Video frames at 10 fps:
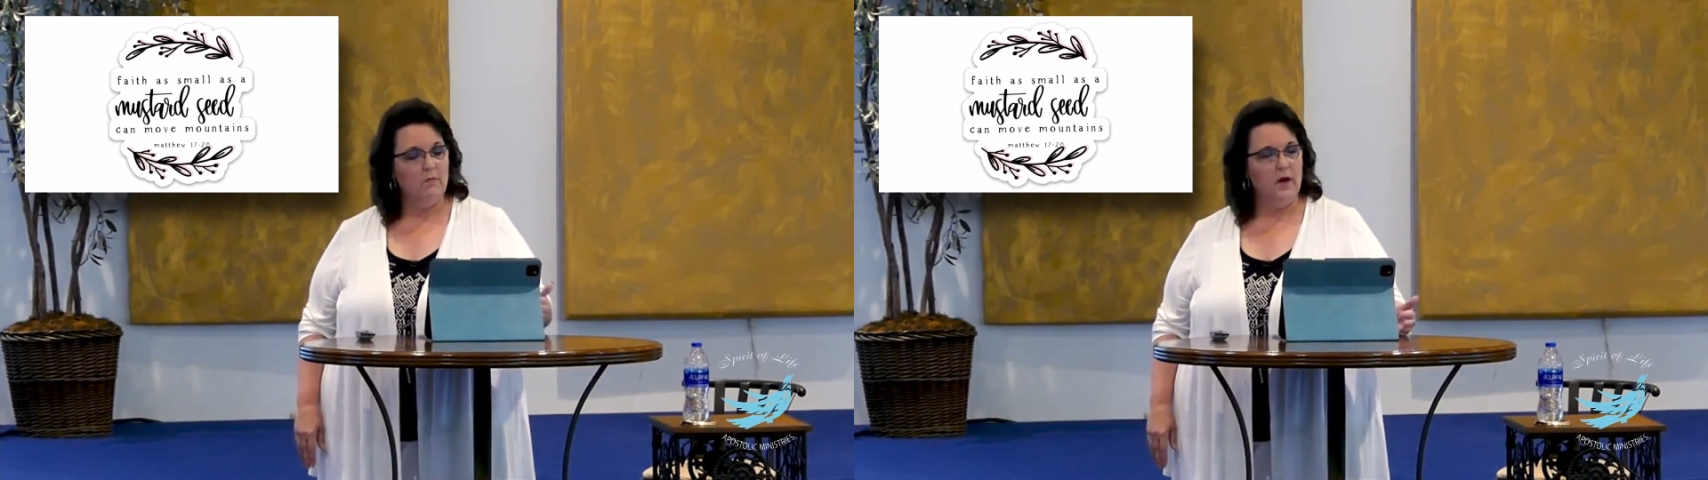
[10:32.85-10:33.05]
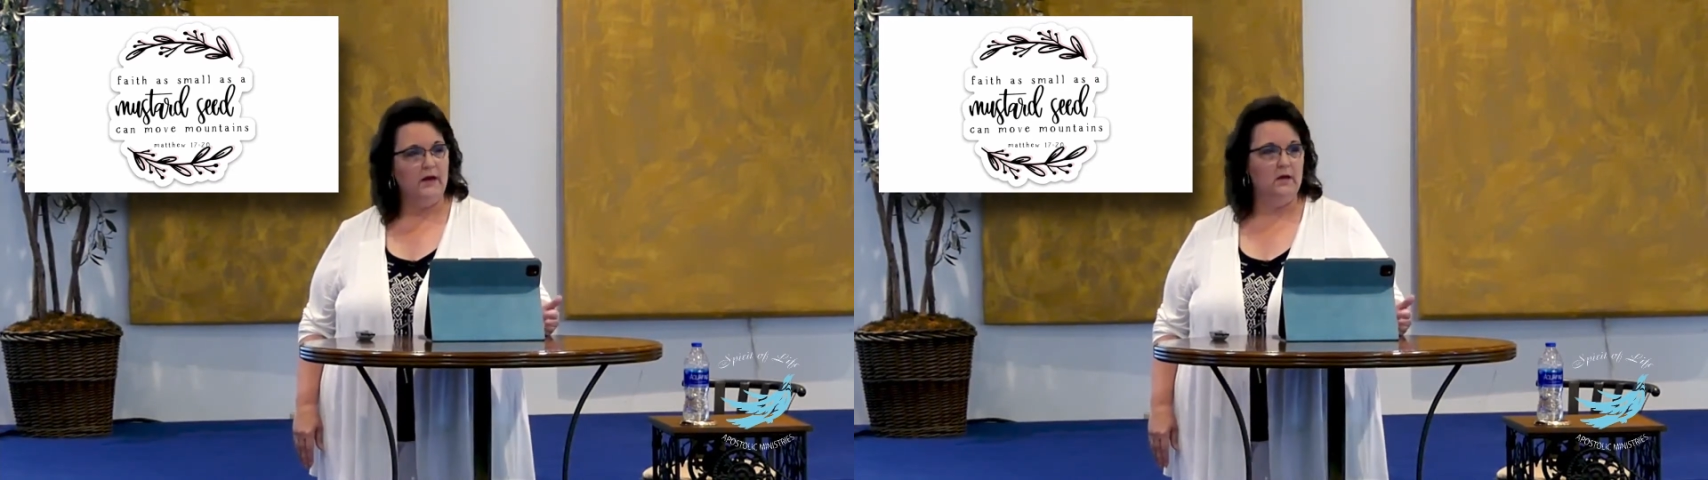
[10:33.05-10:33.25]

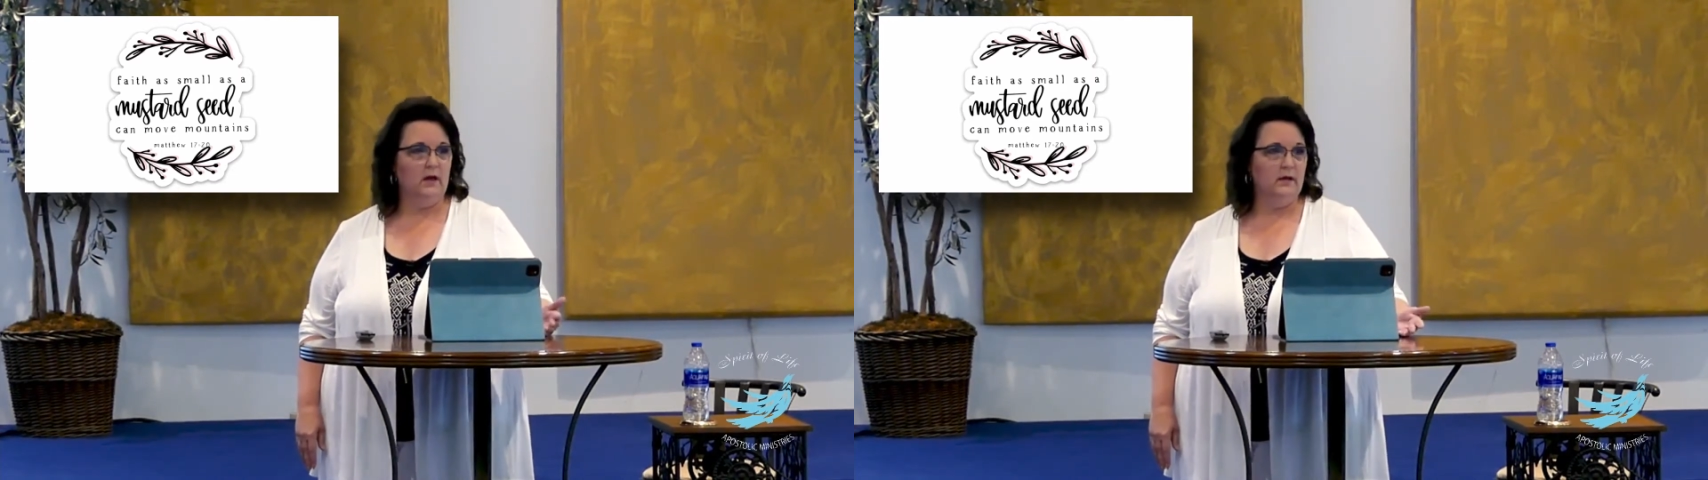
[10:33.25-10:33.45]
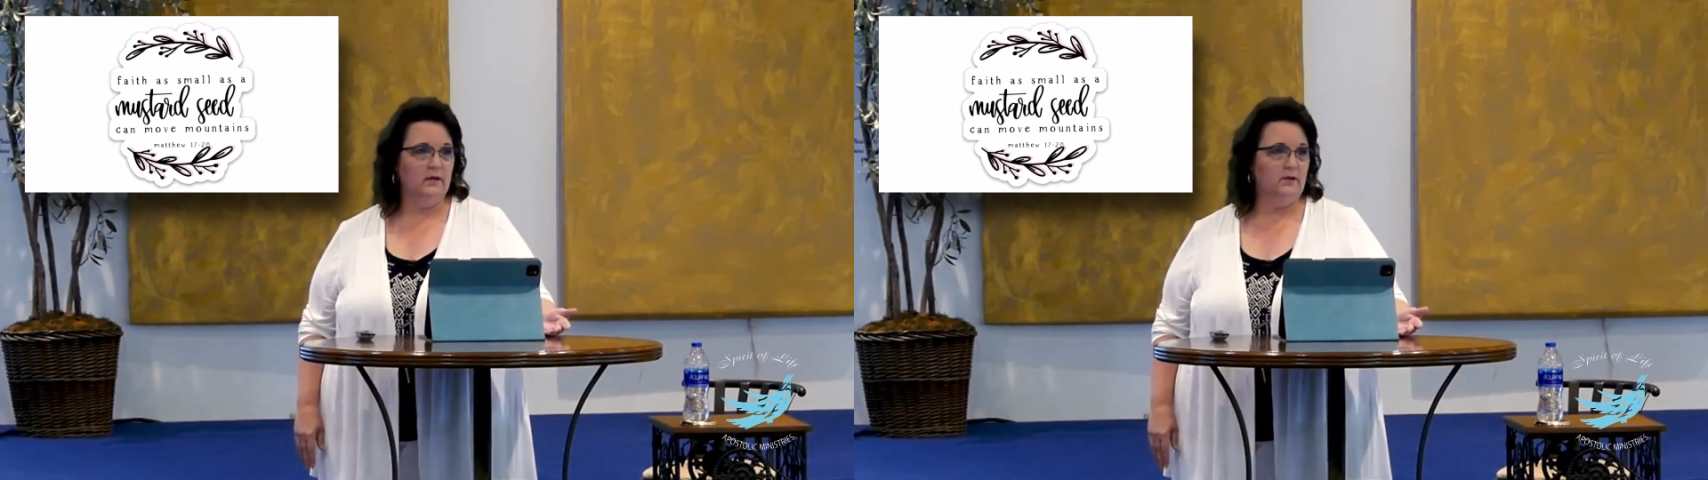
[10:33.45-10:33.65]
my
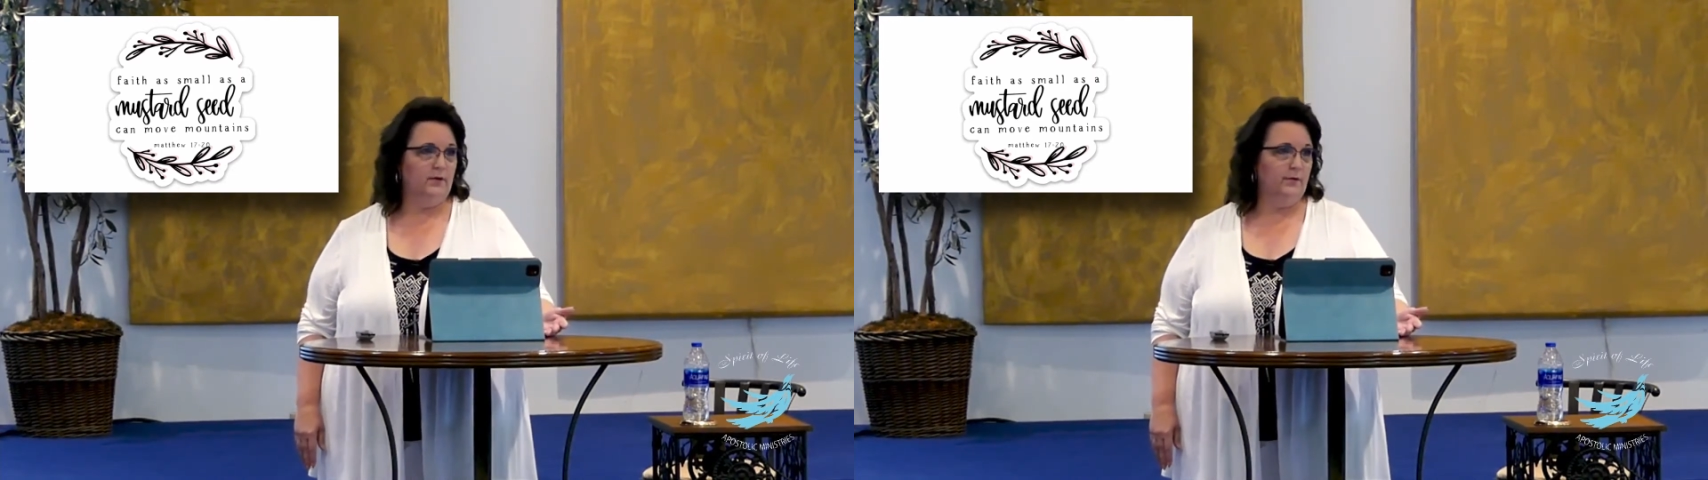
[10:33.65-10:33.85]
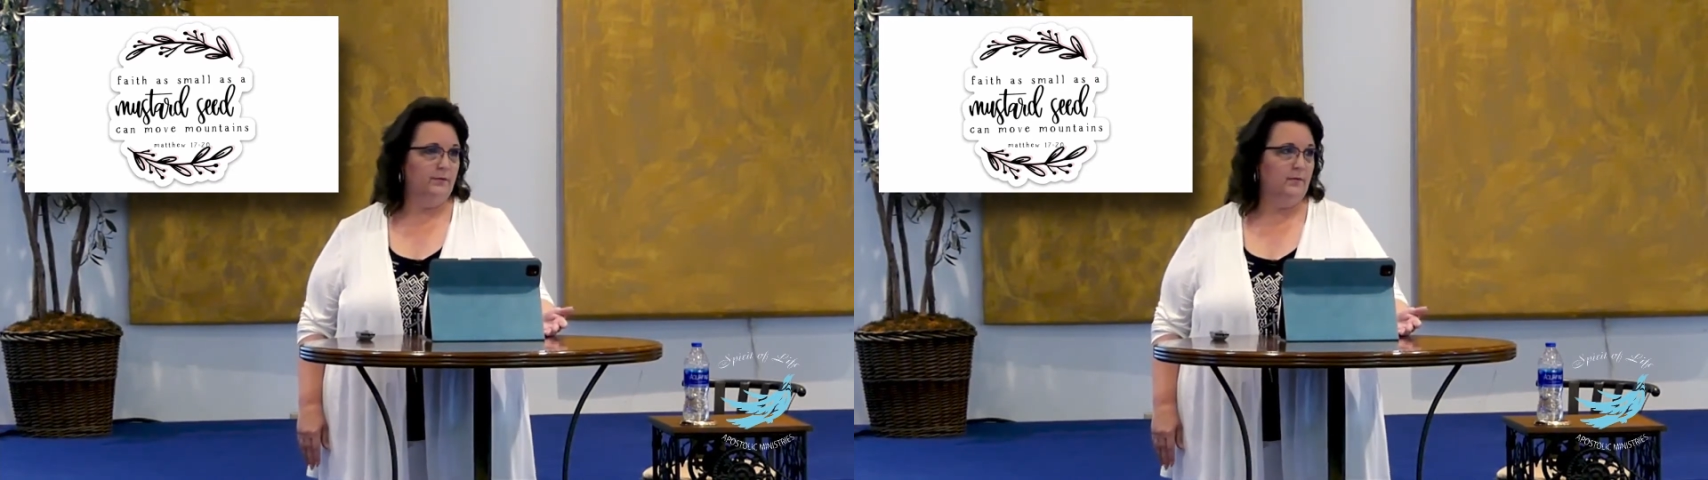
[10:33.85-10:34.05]
God can
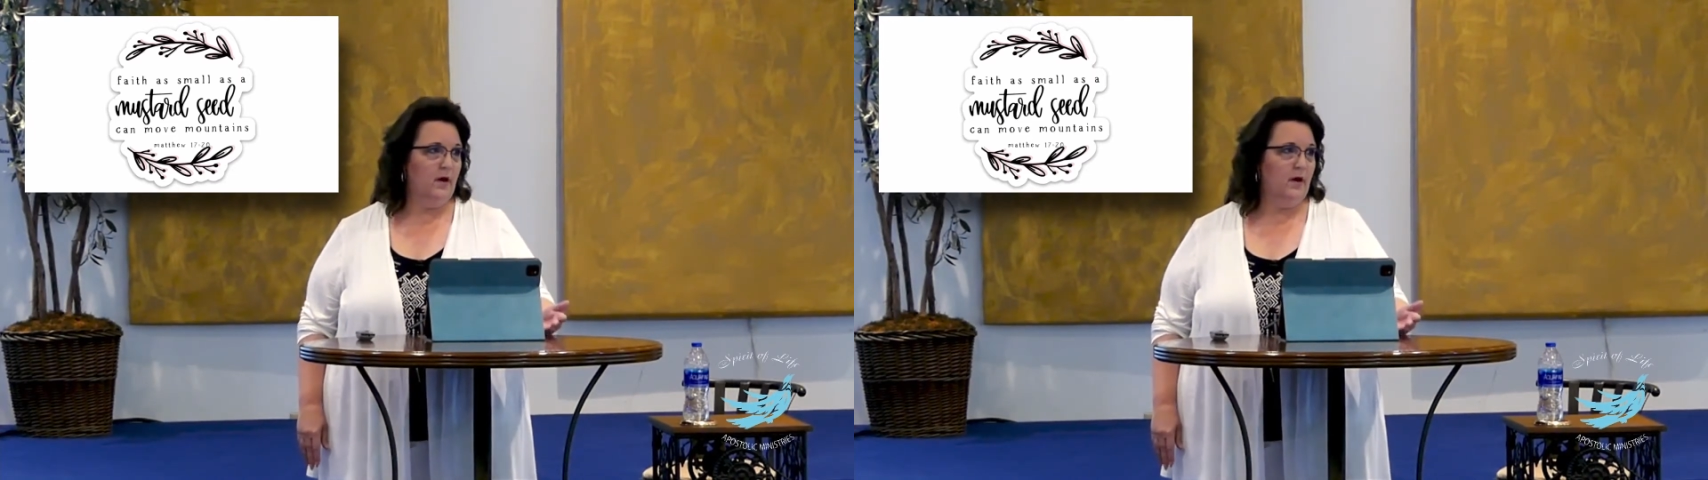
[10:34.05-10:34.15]
do.